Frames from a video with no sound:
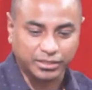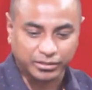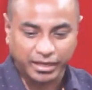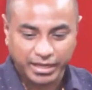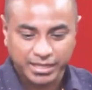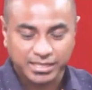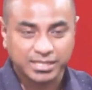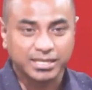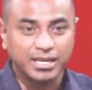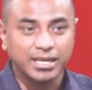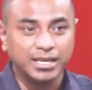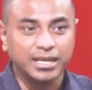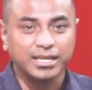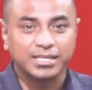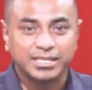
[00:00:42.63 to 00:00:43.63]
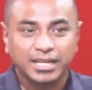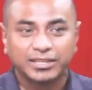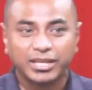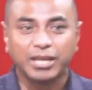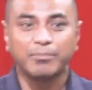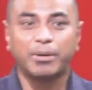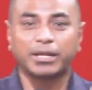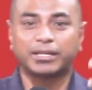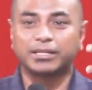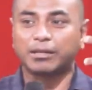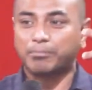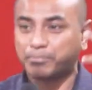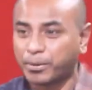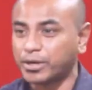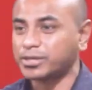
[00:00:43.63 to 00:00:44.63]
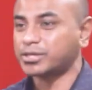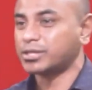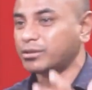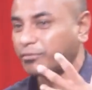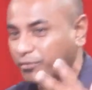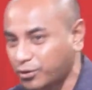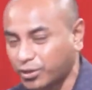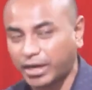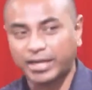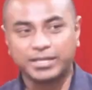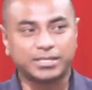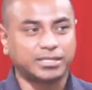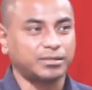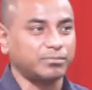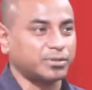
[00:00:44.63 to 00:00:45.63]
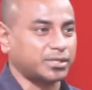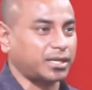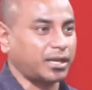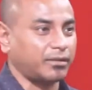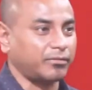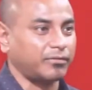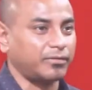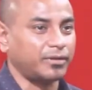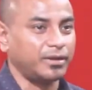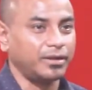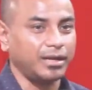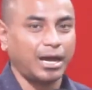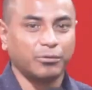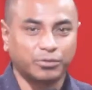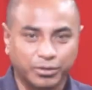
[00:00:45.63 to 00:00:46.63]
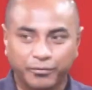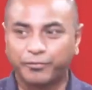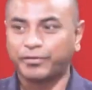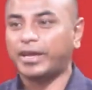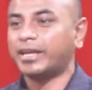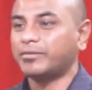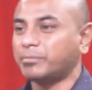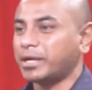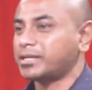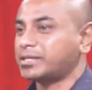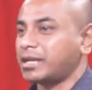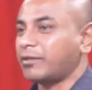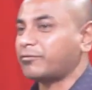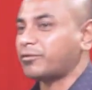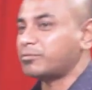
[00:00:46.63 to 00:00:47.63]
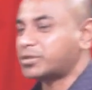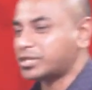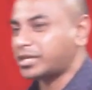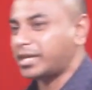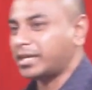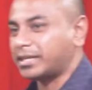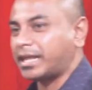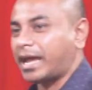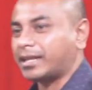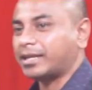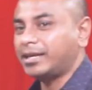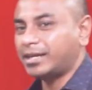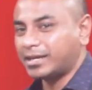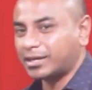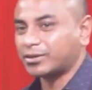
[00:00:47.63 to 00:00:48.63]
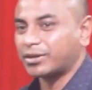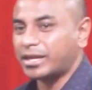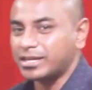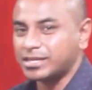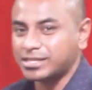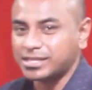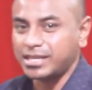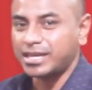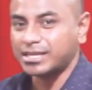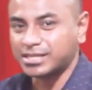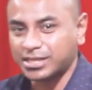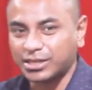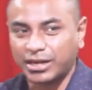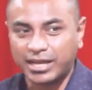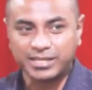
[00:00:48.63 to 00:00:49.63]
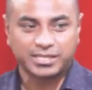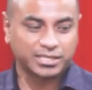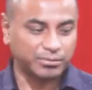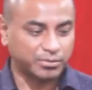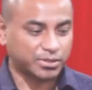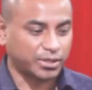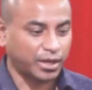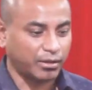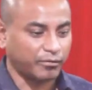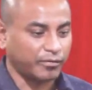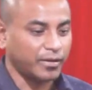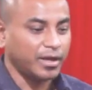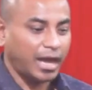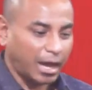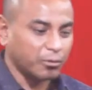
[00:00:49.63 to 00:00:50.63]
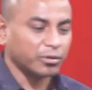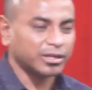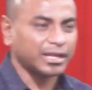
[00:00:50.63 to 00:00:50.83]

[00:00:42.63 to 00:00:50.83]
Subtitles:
grace is nothing but the person of Christ Himself. I would refrain myself from saying that grace is Christ Himself. I would